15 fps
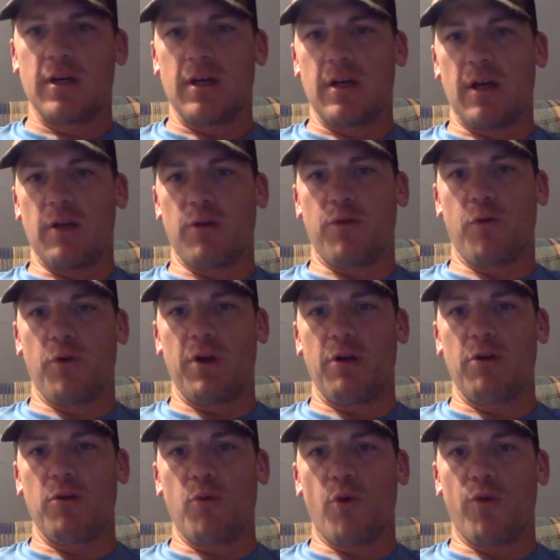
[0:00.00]
I look forward to
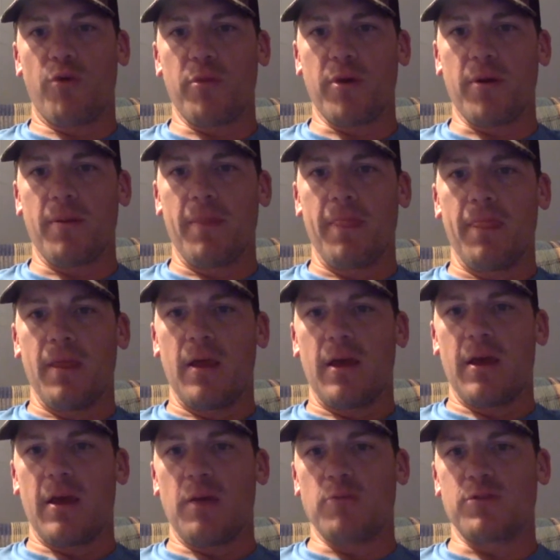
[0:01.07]
hearing more from you.
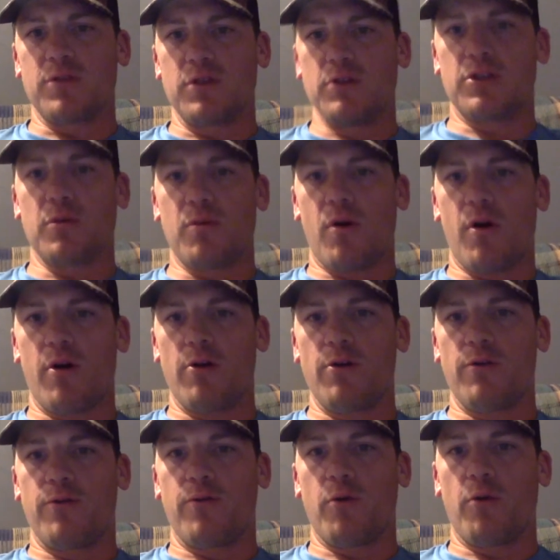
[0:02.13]
And we'll see you
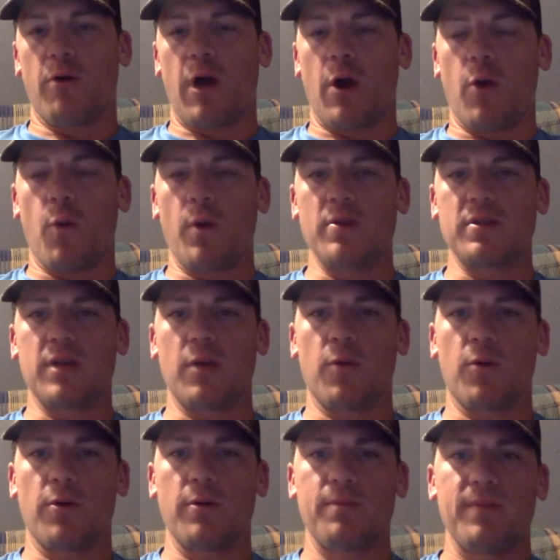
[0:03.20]
tomorrow for our Wednesday
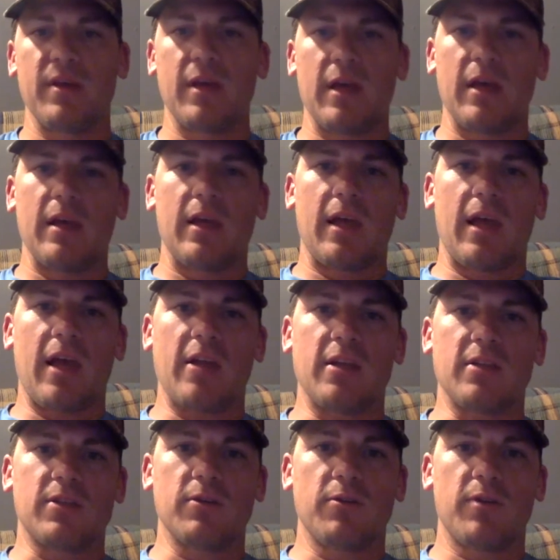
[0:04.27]
word. And
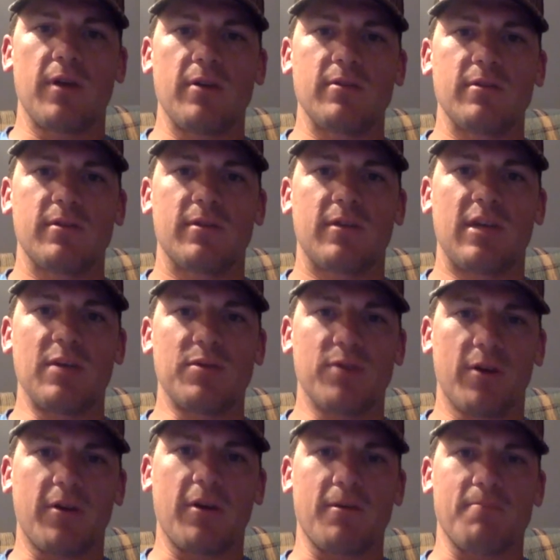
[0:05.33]
until then, keep
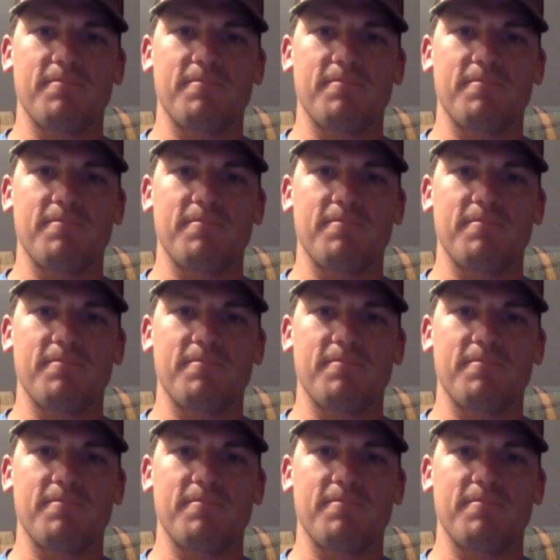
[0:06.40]
slugging.